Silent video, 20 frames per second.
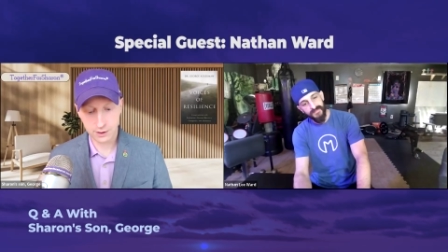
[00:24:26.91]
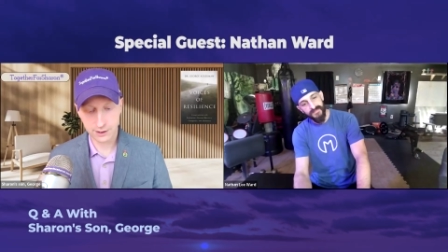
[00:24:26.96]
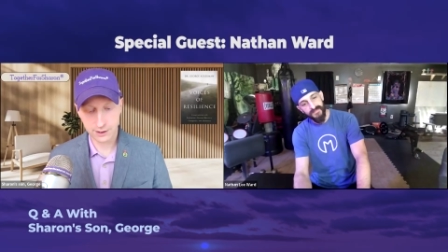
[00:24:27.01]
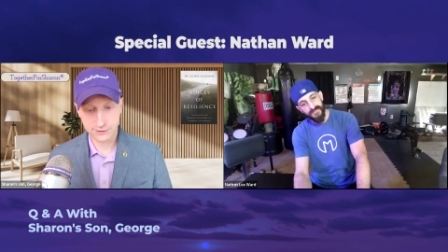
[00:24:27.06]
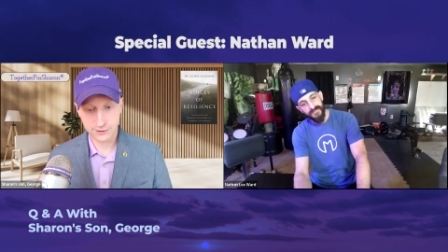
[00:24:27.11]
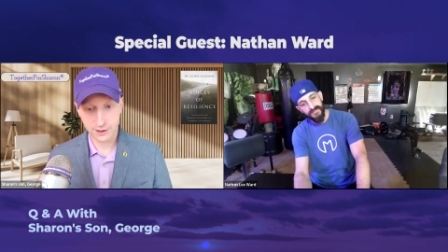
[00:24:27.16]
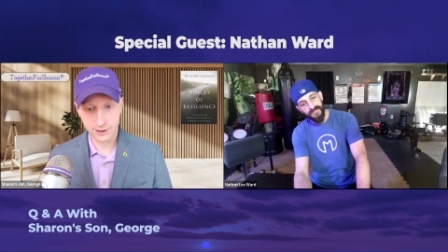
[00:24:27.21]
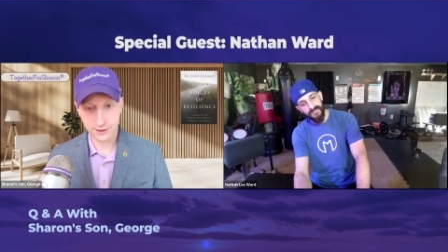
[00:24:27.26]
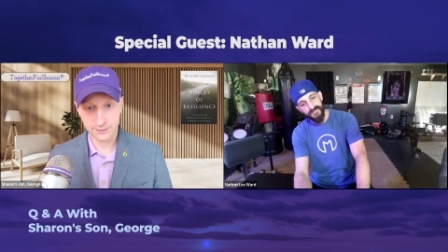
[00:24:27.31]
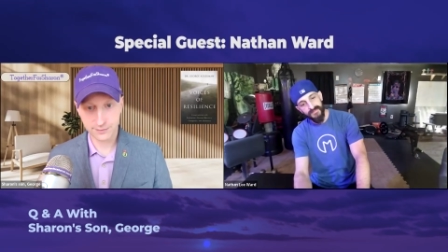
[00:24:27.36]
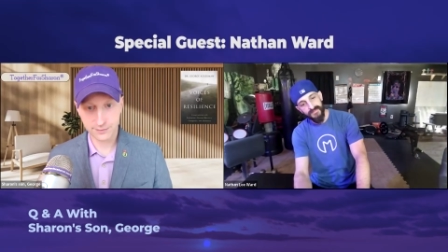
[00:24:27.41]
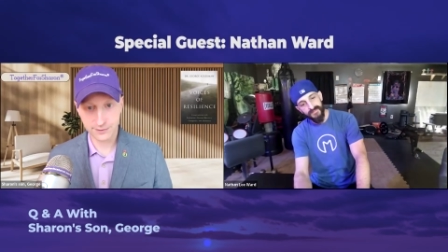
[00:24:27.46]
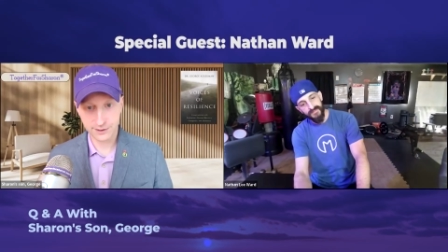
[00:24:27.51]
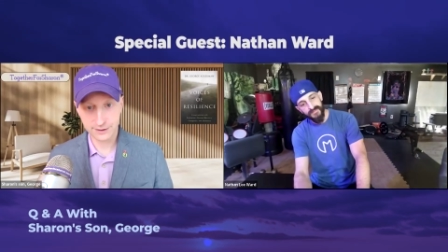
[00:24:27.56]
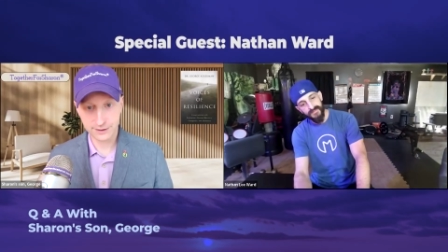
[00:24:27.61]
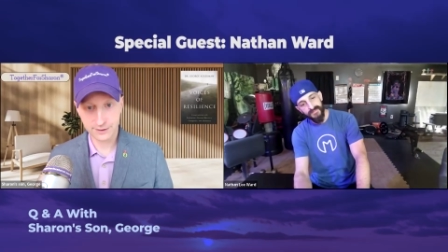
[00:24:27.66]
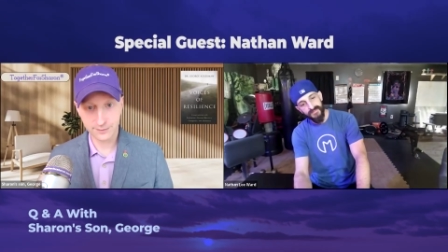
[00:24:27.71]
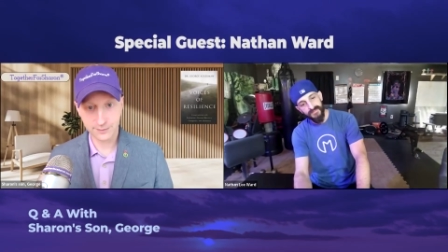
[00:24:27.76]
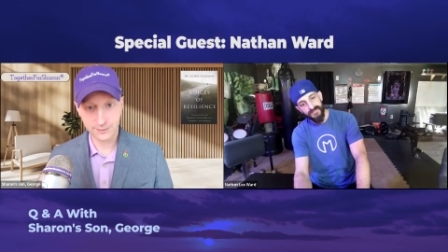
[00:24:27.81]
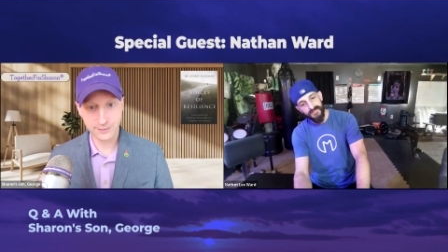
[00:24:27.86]
I try to
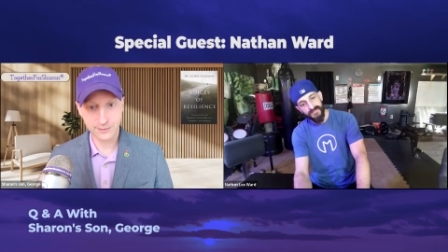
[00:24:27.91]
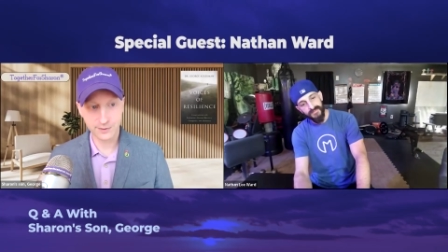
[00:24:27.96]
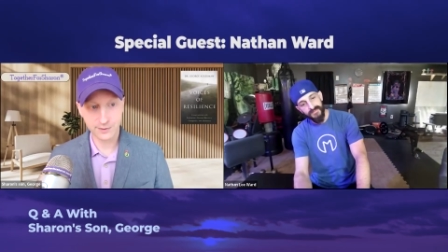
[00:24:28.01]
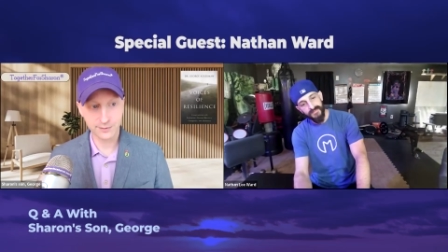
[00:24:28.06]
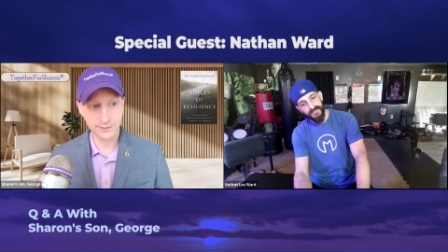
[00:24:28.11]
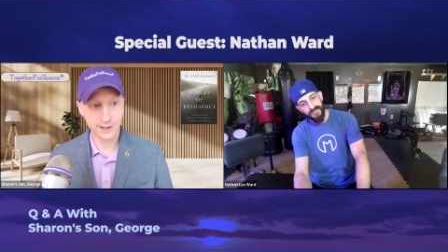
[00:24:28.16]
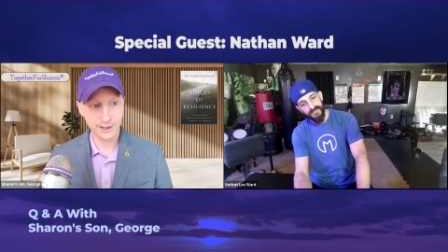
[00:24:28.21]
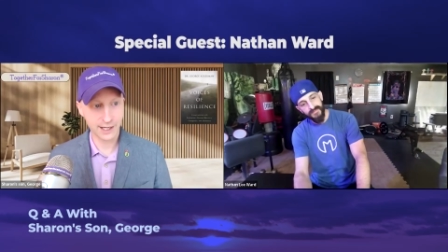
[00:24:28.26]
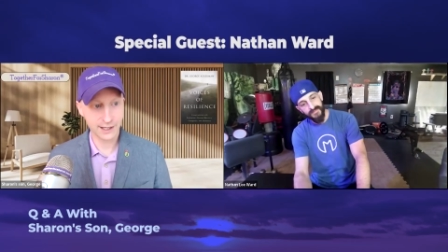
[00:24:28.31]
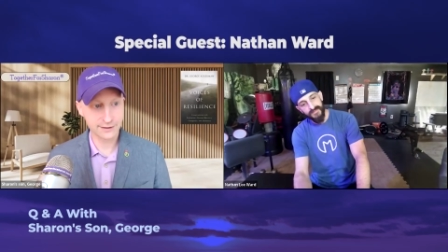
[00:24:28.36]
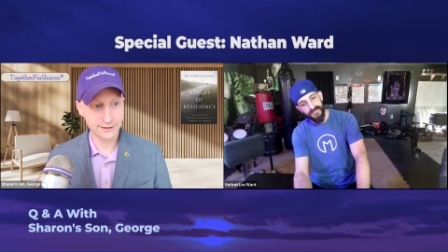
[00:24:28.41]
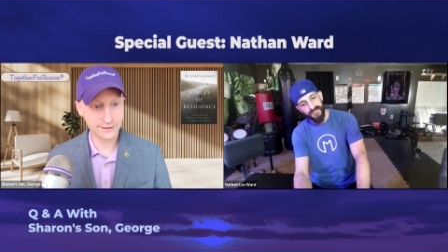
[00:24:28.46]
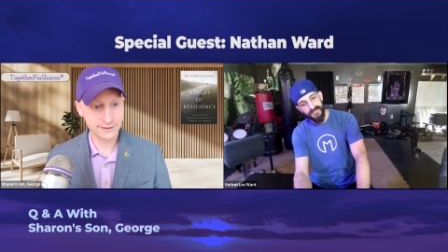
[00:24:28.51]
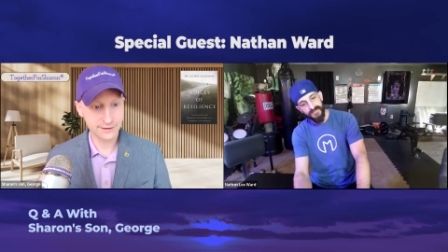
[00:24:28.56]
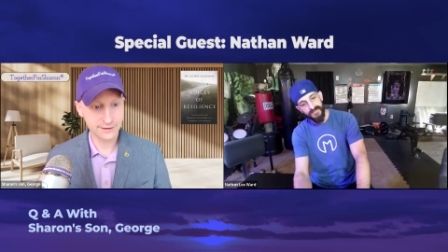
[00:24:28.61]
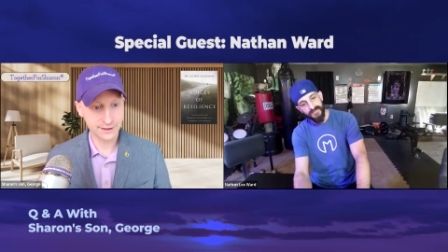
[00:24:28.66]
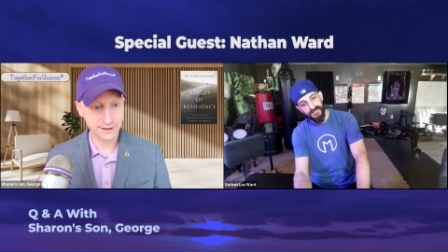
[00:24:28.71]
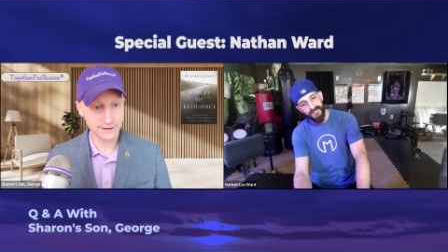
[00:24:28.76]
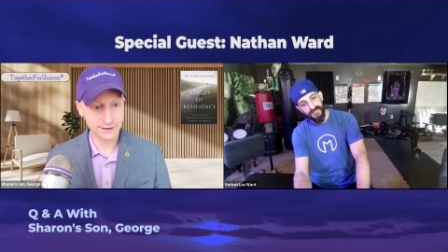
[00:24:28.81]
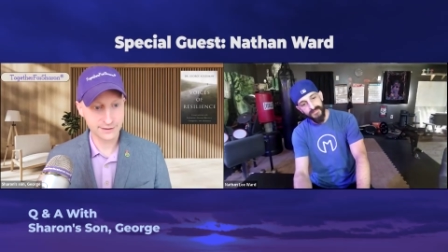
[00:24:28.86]
bring the people behind the
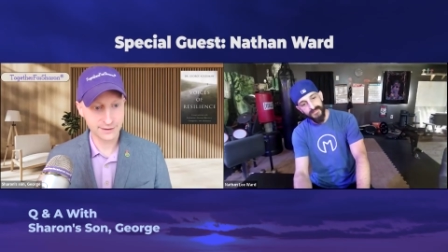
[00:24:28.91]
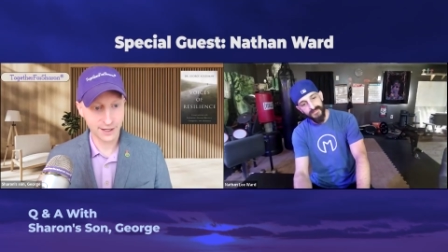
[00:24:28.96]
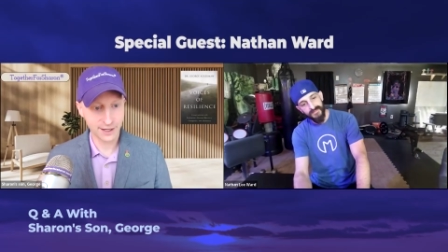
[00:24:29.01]
scenes.